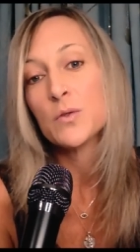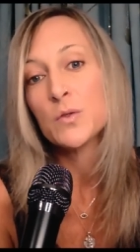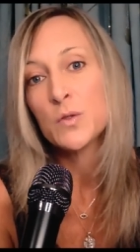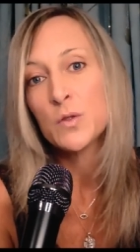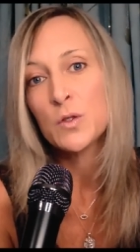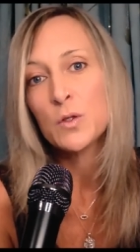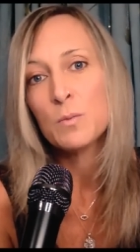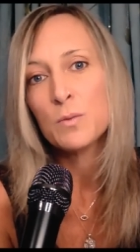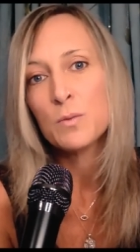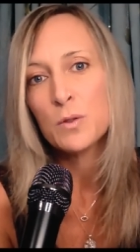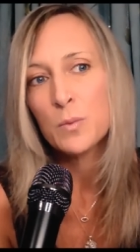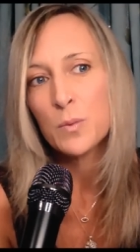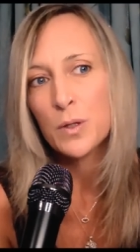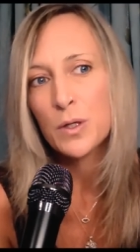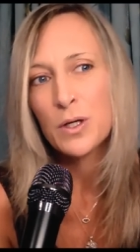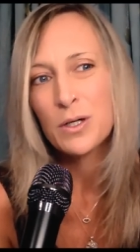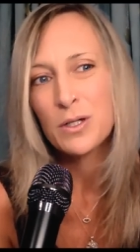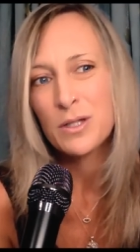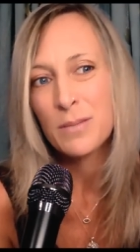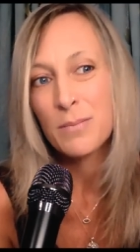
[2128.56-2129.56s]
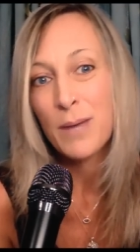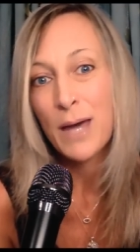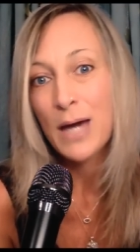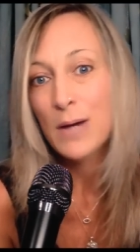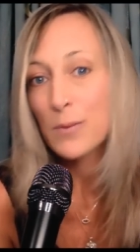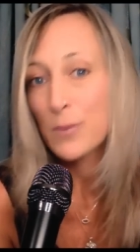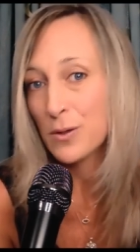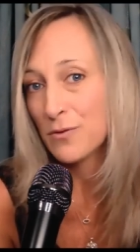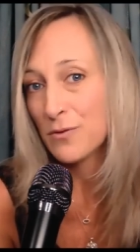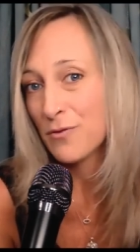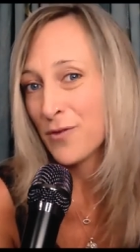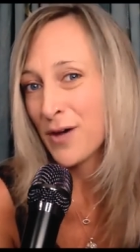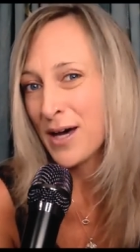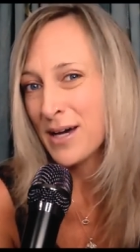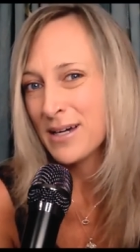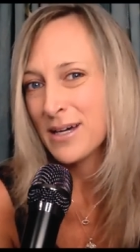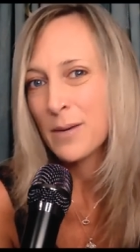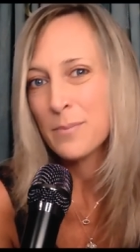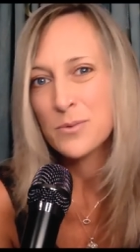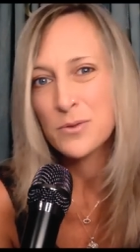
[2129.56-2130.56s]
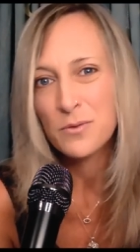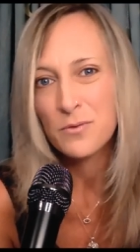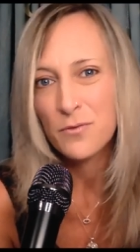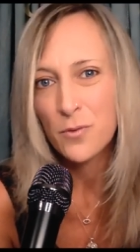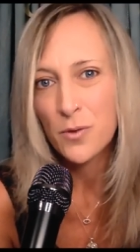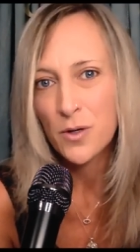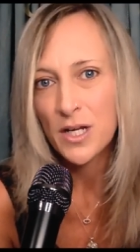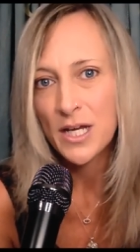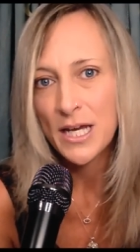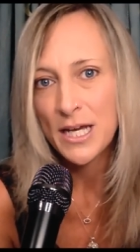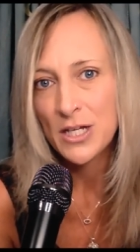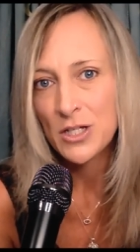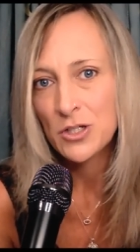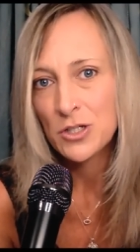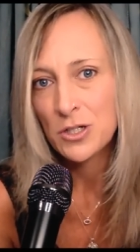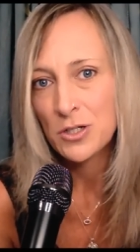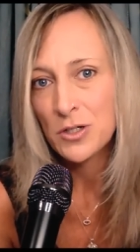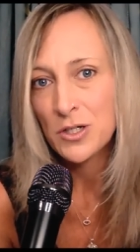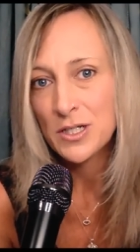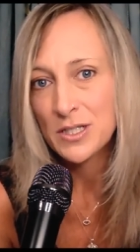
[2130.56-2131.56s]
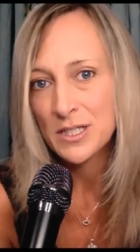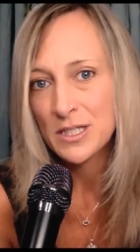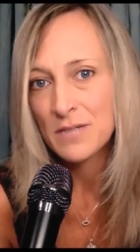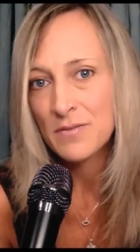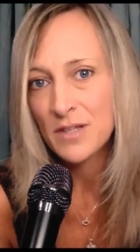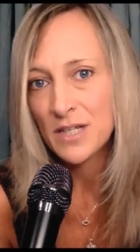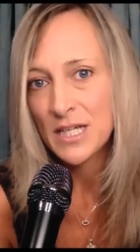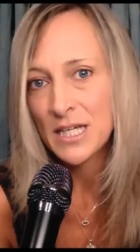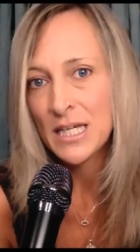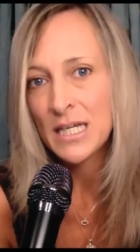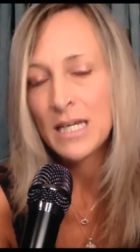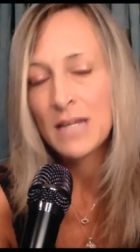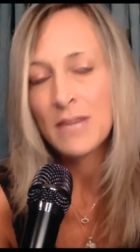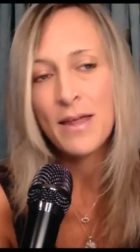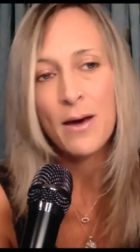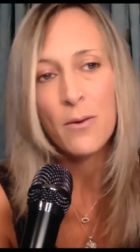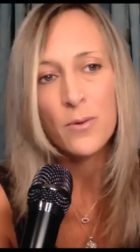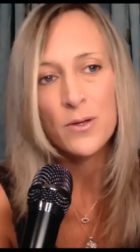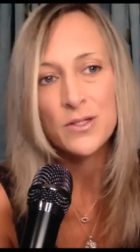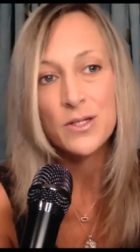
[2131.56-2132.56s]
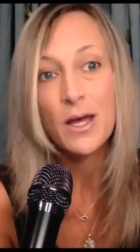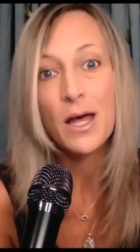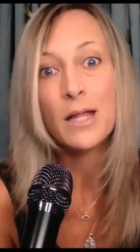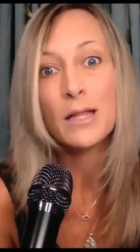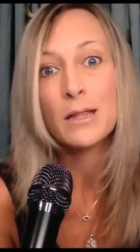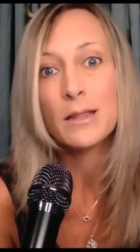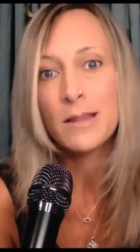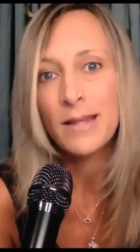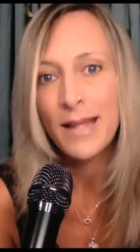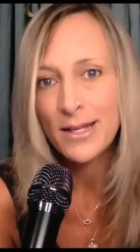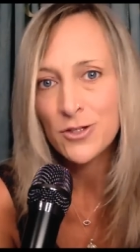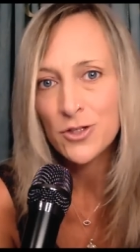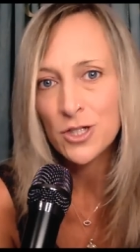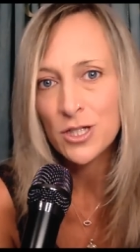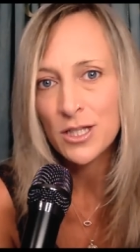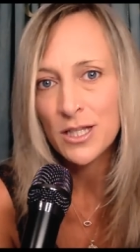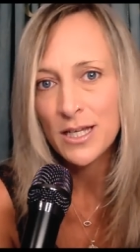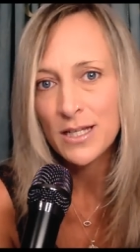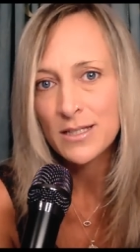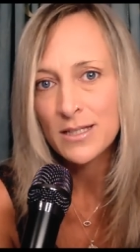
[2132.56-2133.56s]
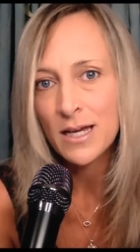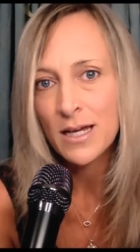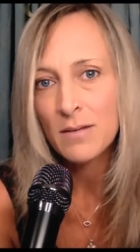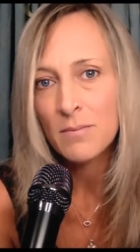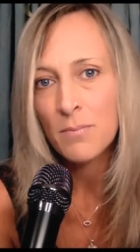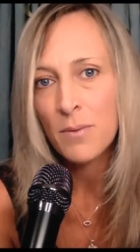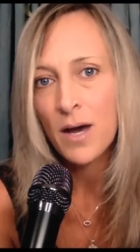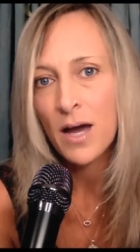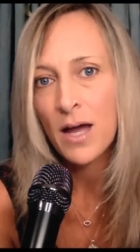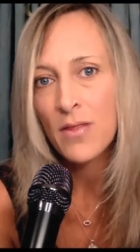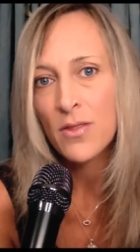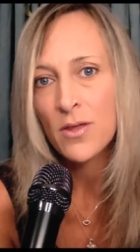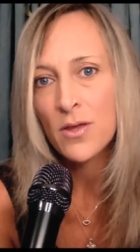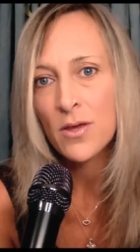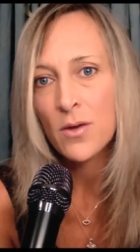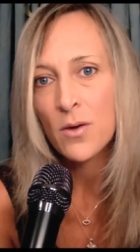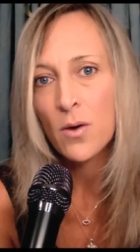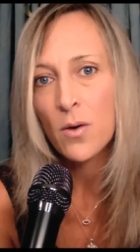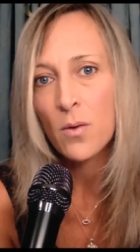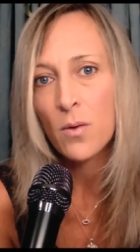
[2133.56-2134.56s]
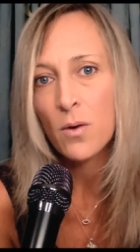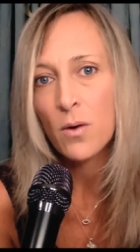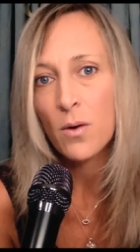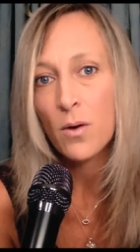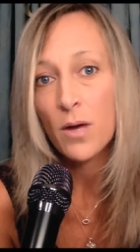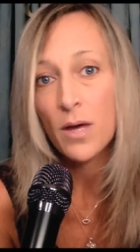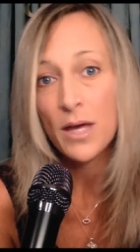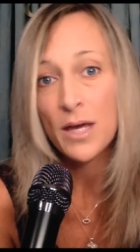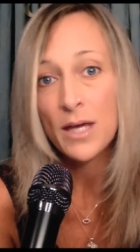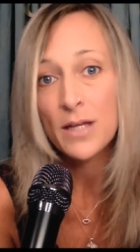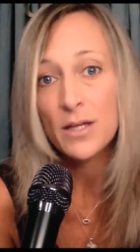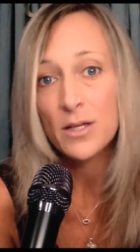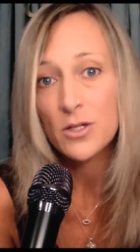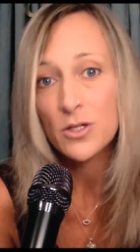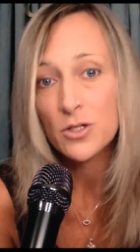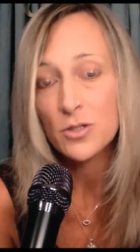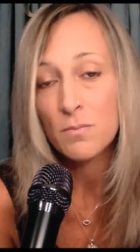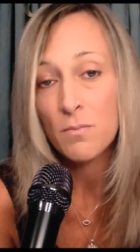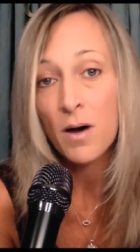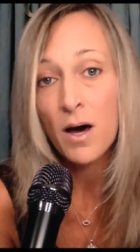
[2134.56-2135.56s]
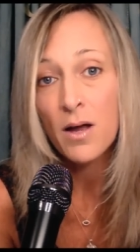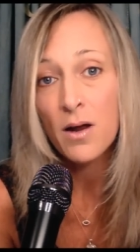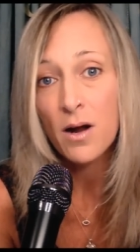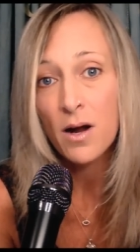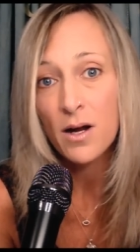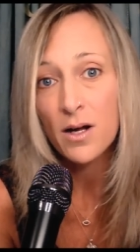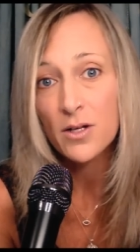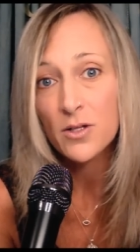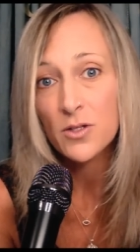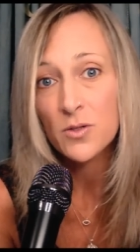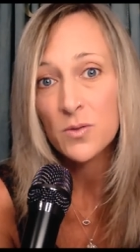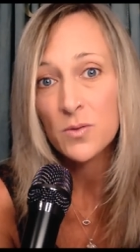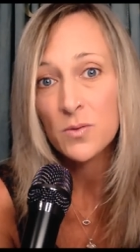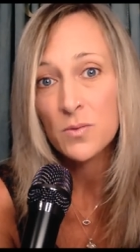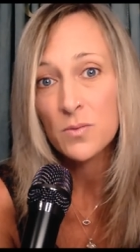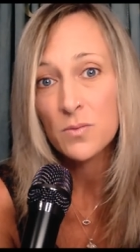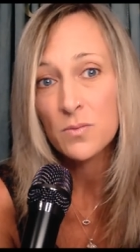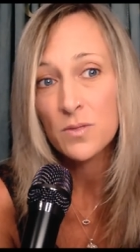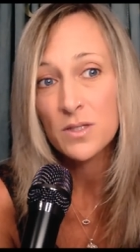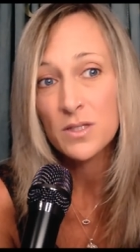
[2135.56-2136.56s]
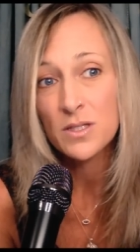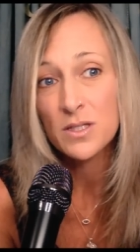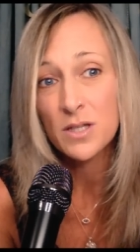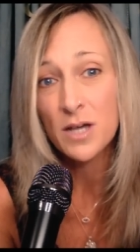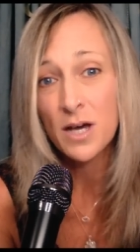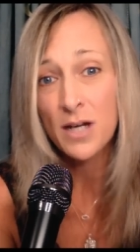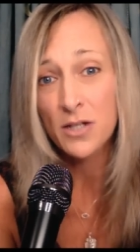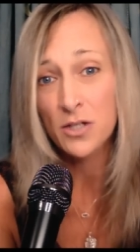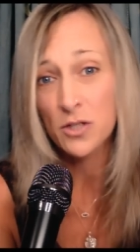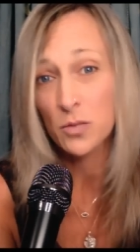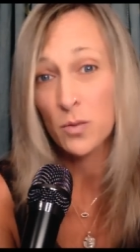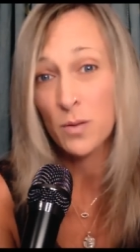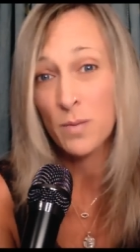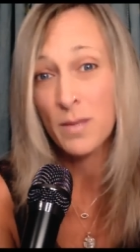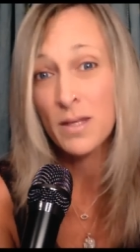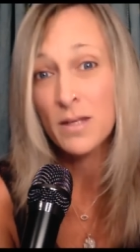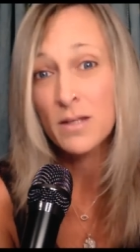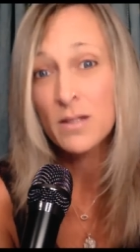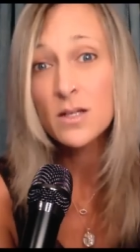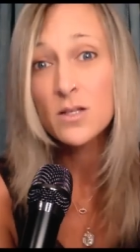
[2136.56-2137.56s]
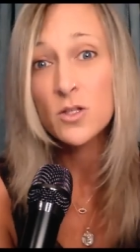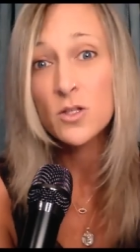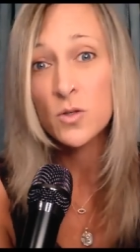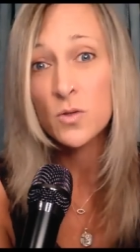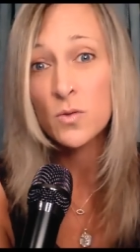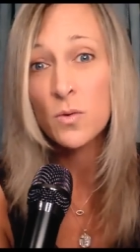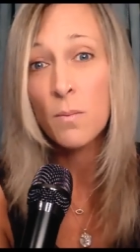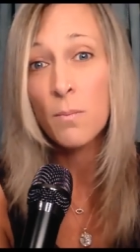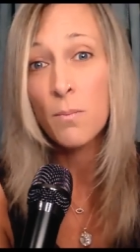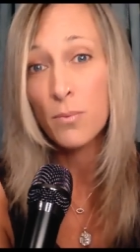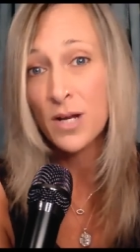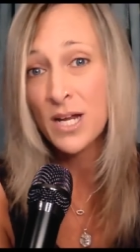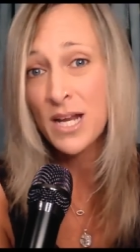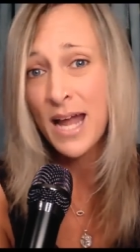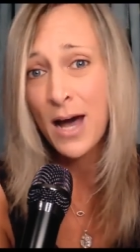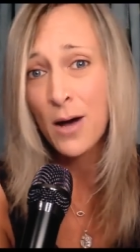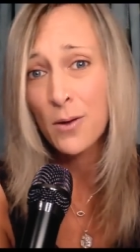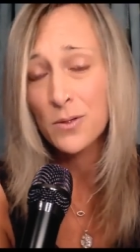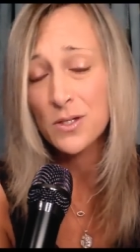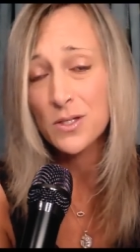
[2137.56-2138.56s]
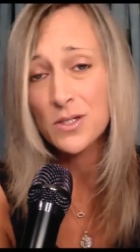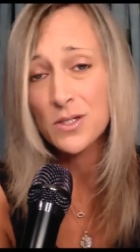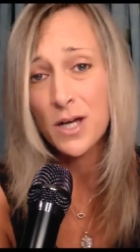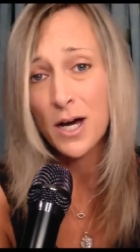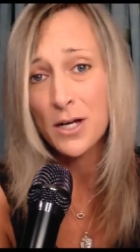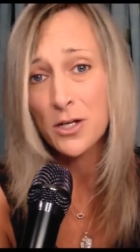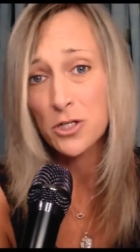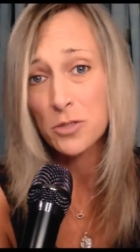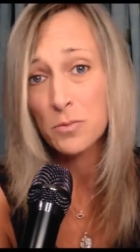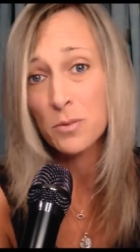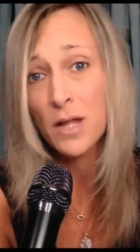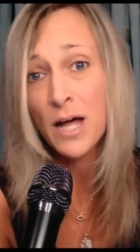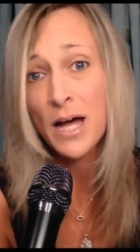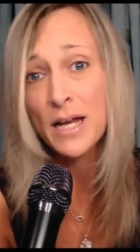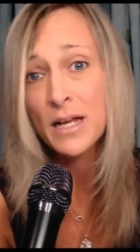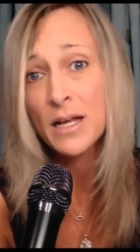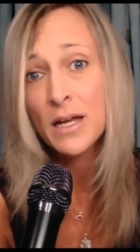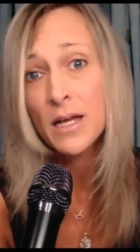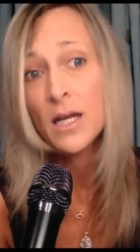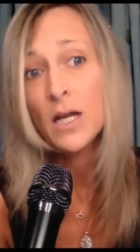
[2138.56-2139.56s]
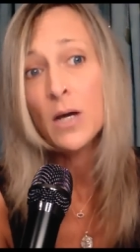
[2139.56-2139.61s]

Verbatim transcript: assume the word the bad word fuck comes from fornication under consent of the king, and that was allegedly done by the English monarch to the Scottish women to breed out Scottish blood.